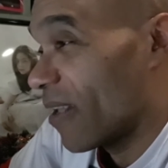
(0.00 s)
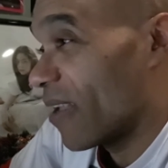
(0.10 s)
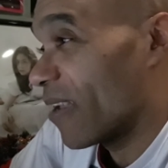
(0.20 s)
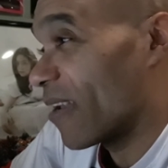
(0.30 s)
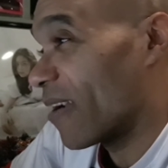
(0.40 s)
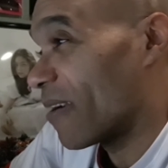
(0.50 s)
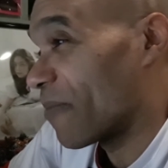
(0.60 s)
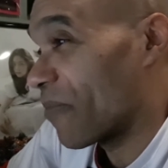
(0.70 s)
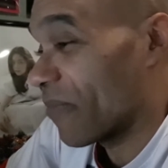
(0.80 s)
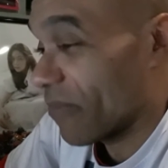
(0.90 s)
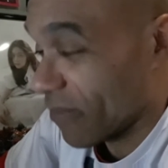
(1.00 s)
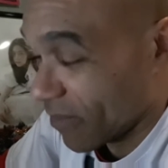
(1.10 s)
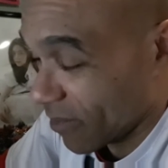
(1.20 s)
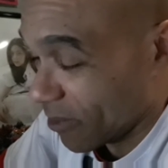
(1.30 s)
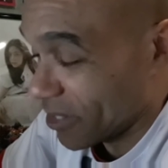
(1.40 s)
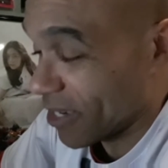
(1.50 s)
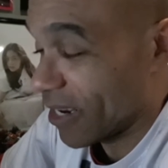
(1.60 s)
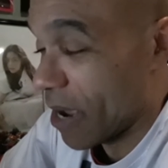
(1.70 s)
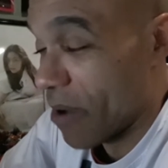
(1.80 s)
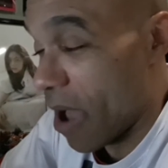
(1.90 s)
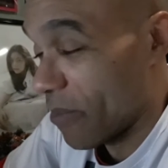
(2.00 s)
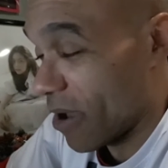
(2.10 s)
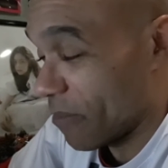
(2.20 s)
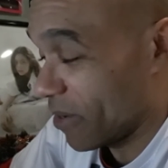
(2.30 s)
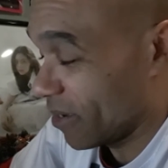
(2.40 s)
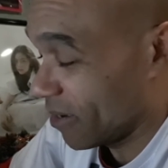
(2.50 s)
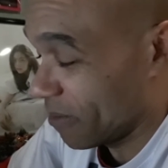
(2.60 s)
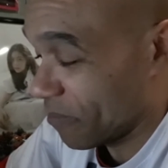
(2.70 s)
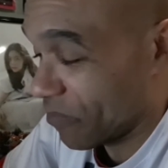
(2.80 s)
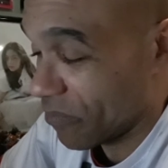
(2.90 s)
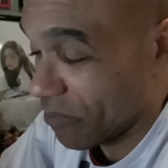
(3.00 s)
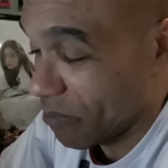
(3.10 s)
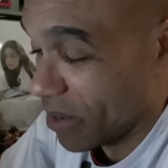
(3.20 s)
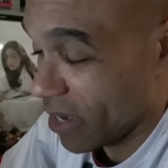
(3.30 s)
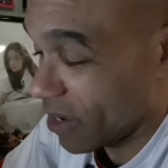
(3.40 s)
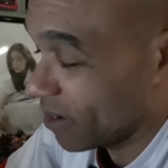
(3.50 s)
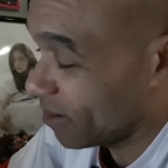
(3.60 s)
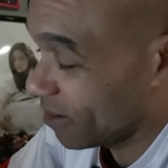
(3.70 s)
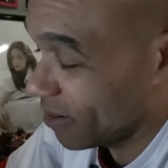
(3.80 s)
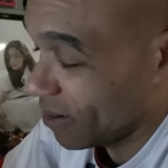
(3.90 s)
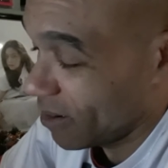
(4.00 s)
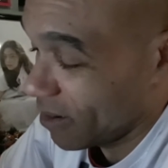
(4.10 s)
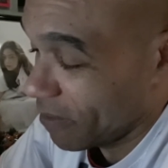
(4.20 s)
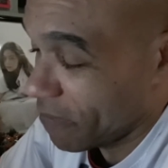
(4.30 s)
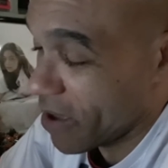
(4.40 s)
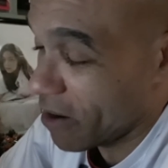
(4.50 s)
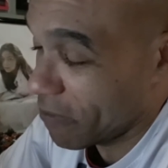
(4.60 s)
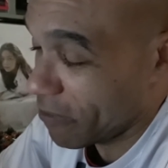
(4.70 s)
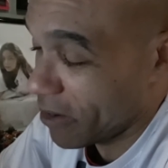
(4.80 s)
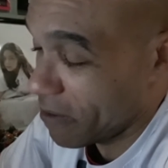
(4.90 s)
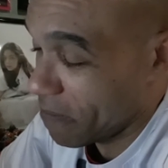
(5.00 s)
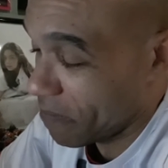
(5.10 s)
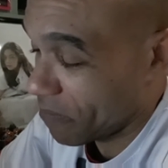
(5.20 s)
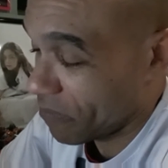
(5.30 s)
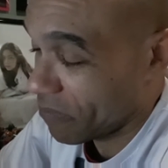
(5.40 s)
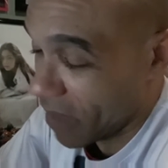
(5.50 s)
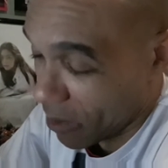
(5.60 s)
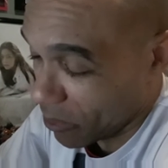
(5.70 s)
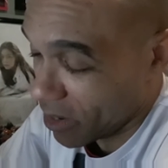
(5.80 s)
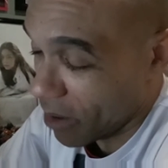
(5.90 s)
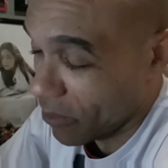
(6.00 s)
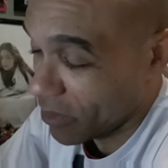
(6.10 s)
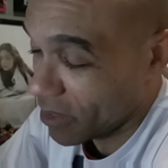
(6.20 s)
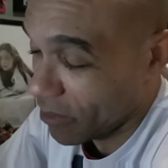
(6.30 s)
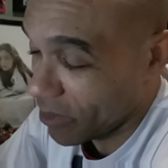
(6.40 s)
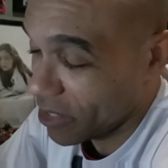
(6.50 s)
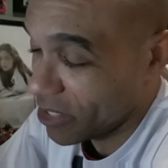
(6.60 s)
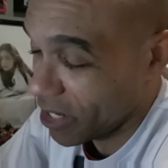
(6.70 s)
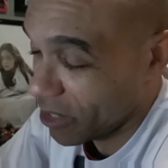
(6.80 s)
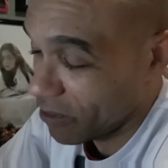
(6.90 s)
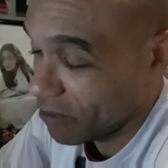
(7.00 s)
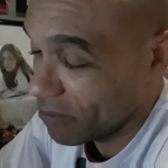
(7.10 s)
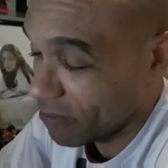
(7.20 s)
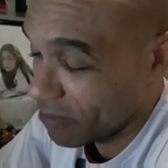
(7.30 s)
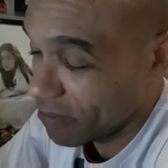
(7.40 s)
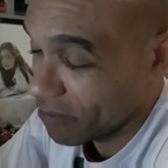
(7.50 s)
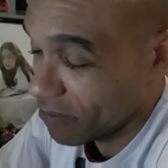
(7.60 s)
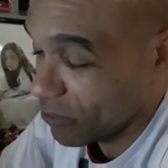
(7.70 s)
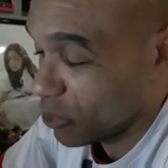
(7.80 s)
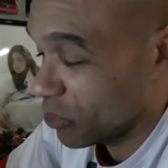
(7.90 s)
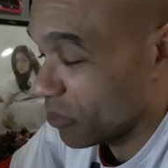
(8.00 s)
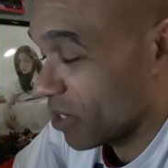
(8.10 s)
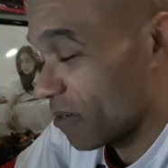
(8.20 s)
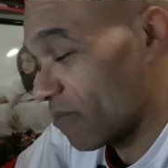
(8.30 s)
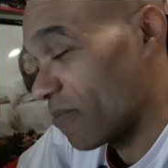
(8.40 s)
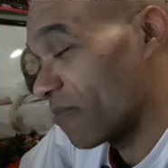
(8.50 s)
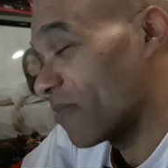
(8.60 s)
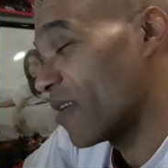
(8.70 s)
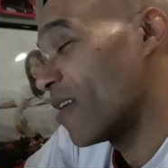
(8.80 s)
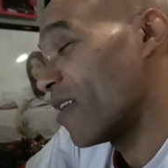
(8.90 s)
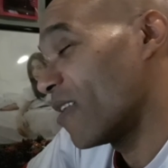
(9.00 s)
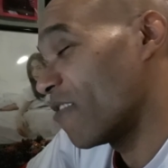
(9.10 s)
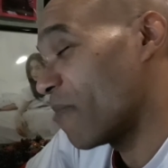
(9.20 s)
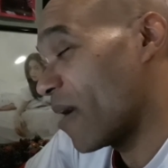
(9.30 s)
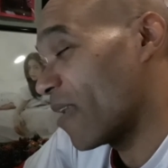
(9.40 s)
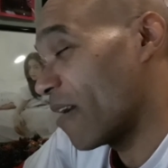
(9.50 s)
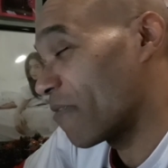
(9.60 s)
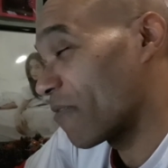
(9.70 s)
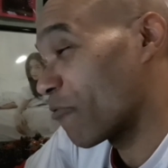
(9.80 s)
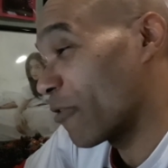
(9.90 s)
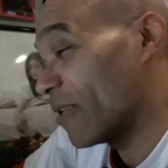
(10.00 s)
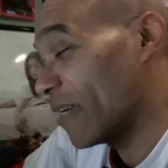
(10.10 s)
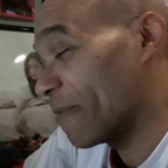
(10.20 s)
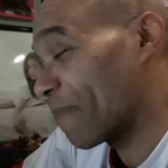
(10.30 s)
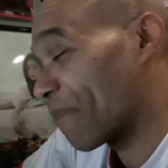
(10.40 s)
you know, once again, I'm a big fan of freedom. I will continue to live my life freely,